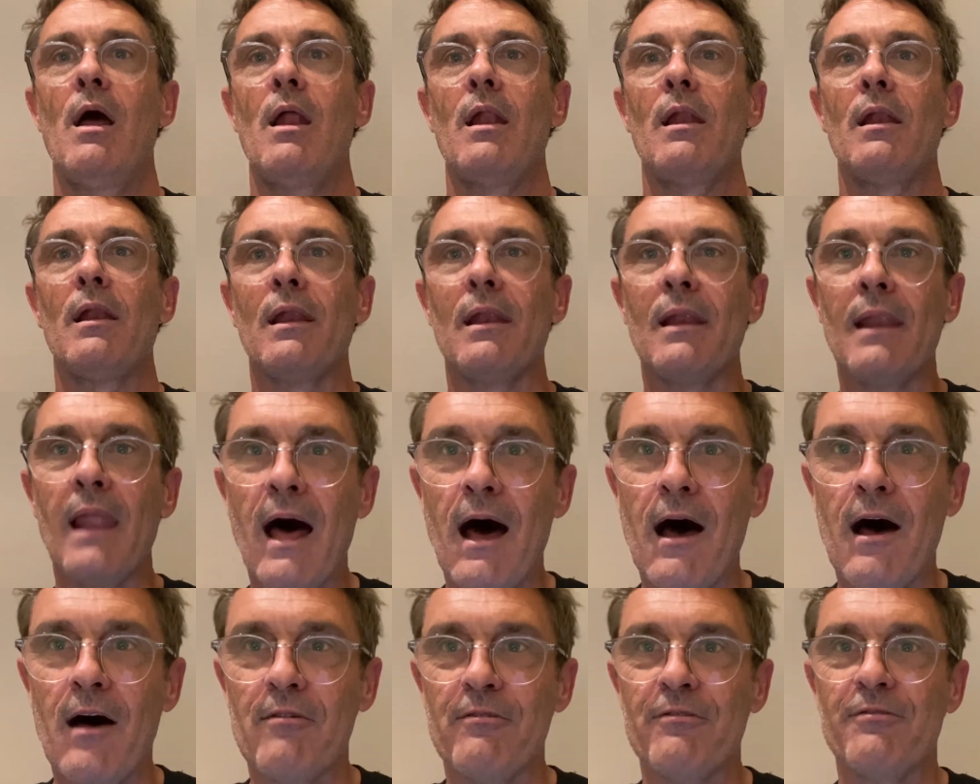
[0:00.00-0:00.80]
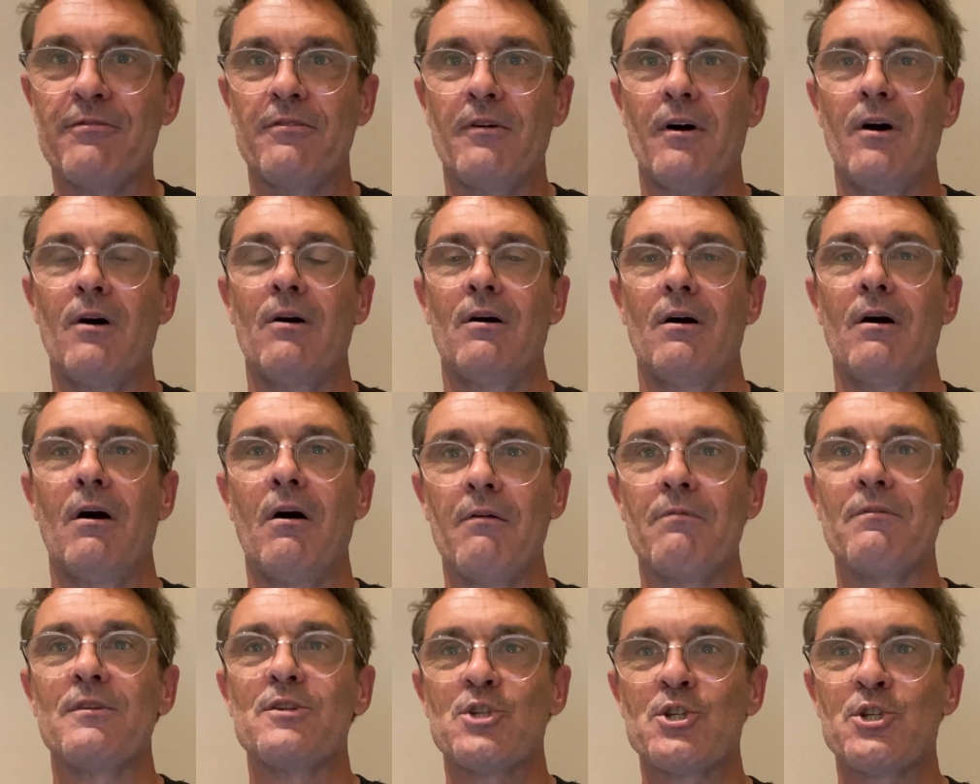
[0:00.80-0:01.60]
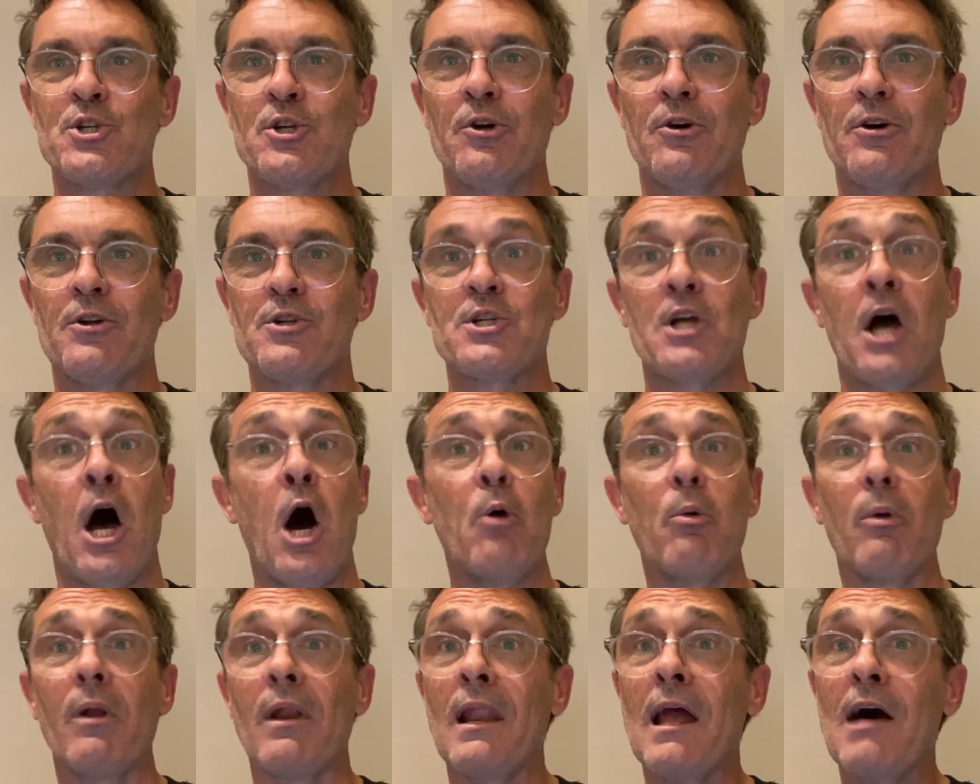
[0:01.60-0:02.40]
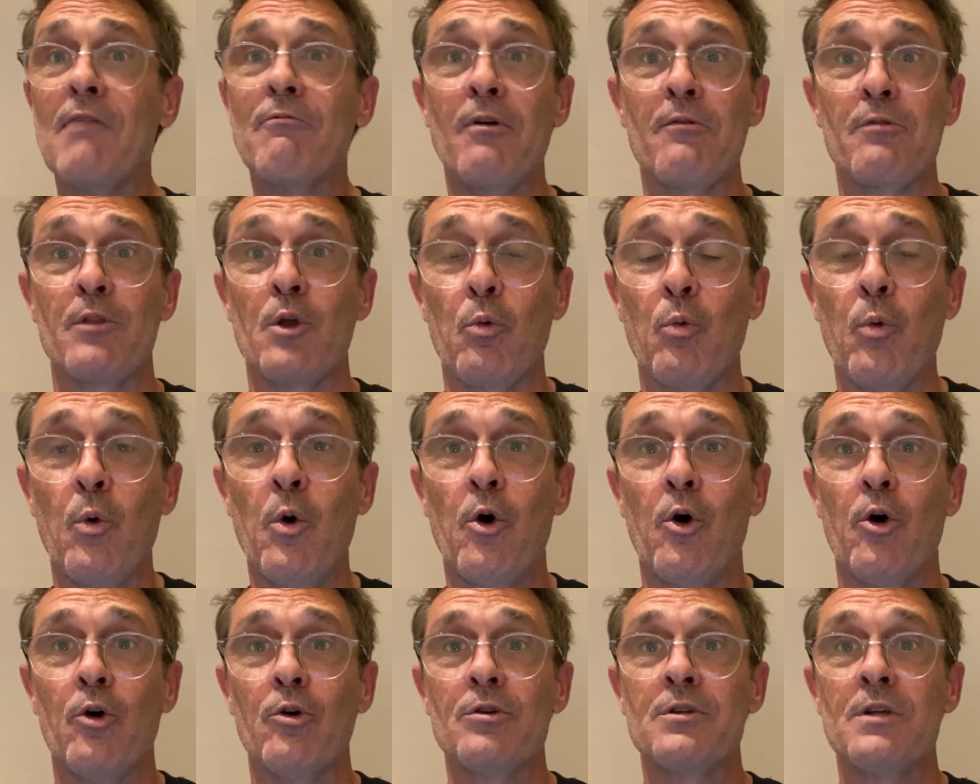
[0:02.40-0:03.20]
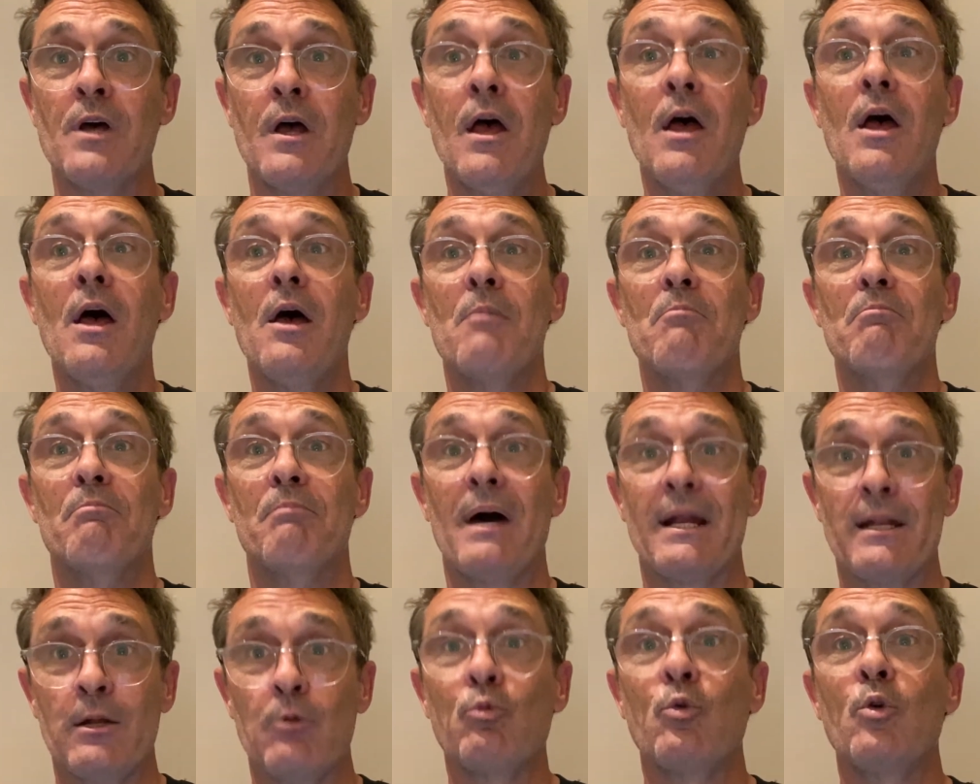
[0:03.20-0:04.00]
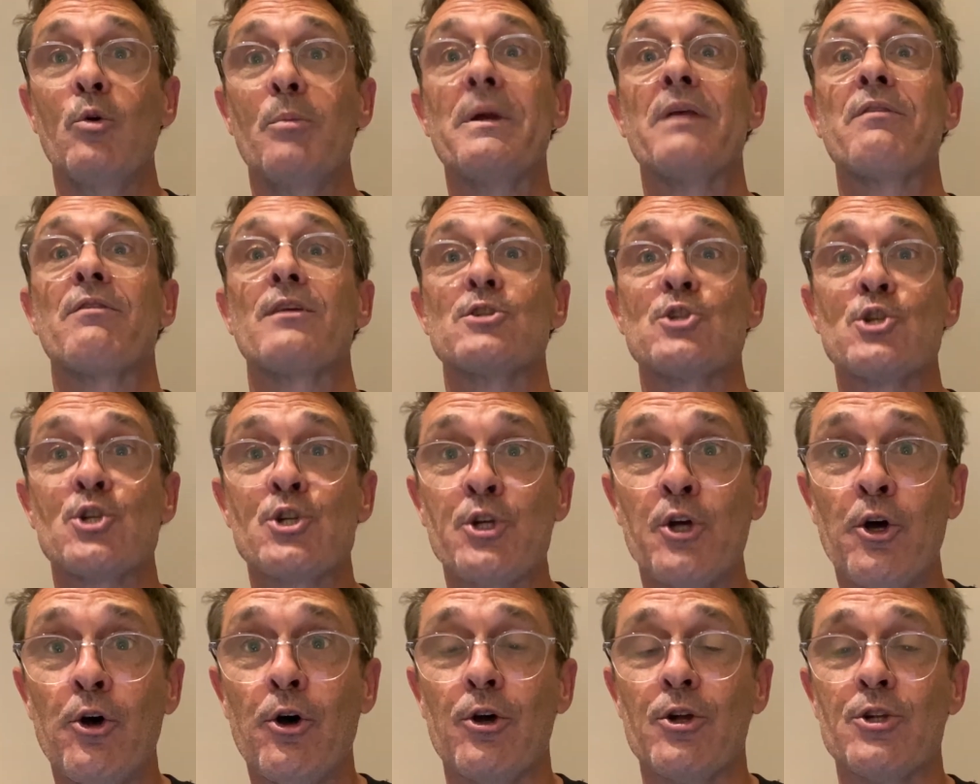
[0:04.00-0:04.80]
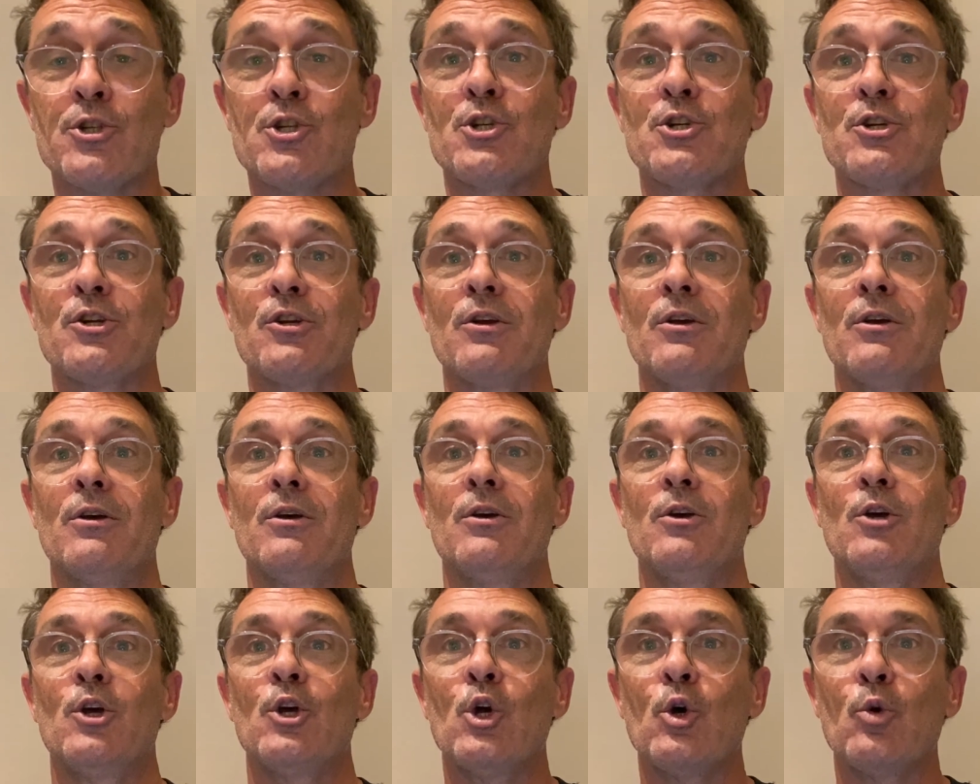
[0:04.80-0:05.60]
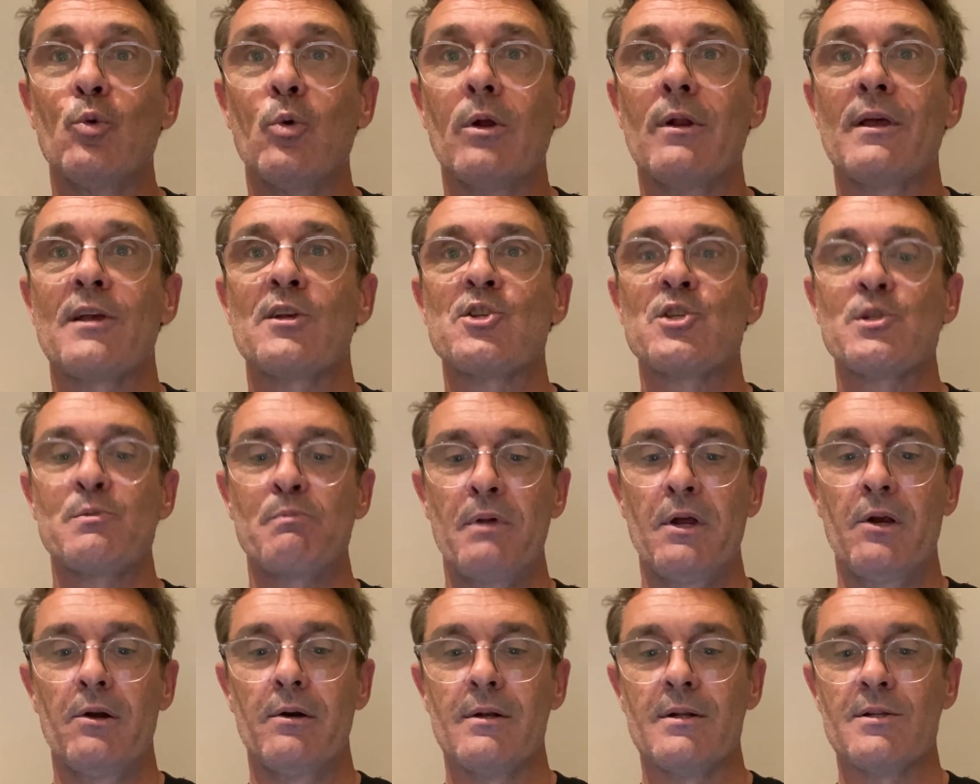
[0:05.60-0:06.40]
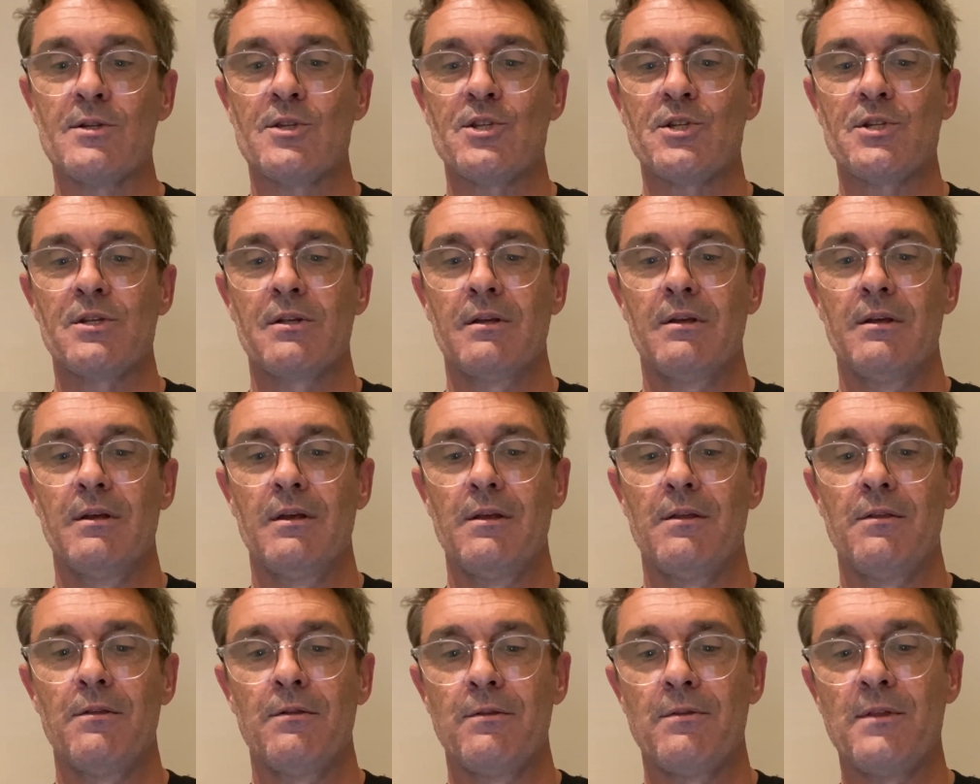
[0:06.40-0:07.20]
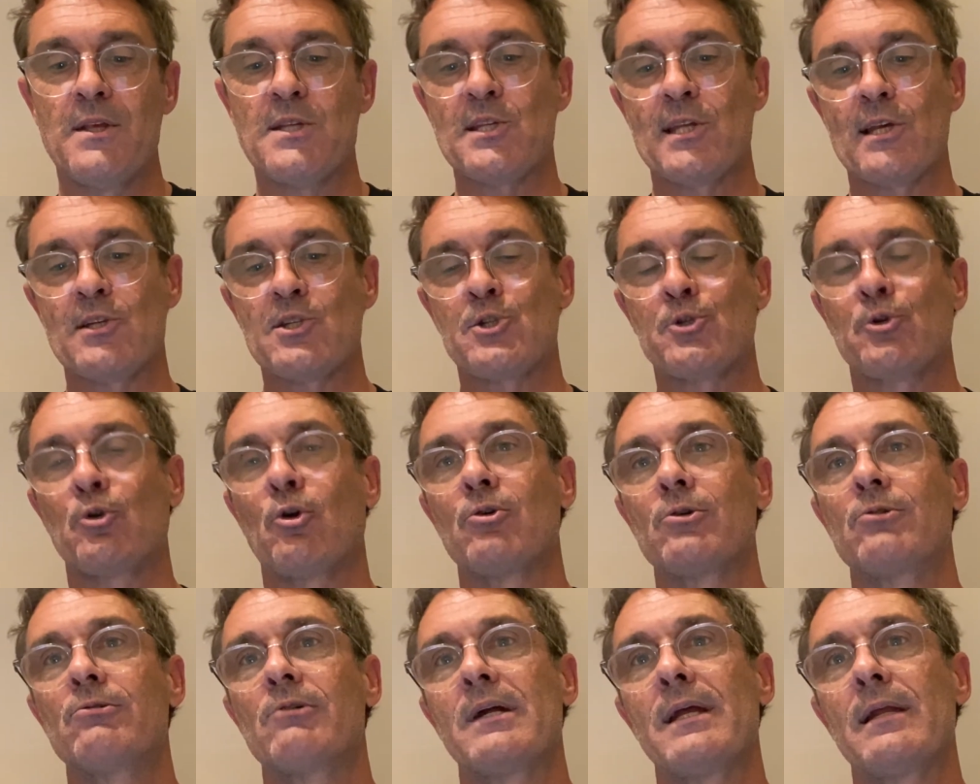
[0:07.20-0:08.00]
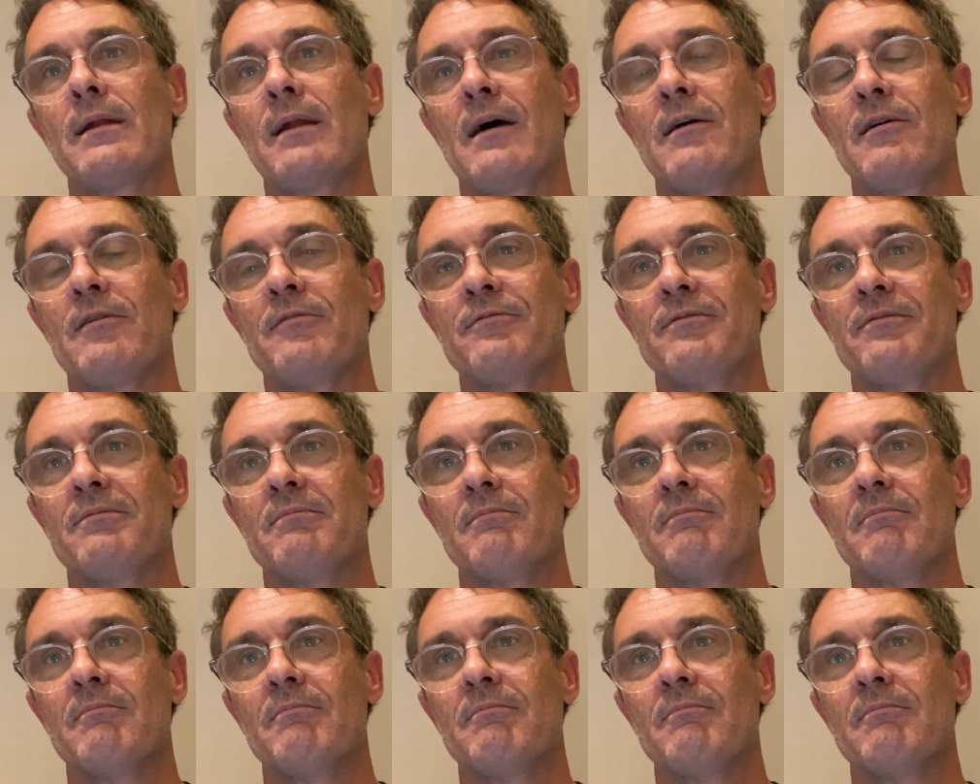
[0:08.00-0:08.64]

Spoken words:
love on the church. I will love on the world, but it will be the church who will experience this extraordinary love.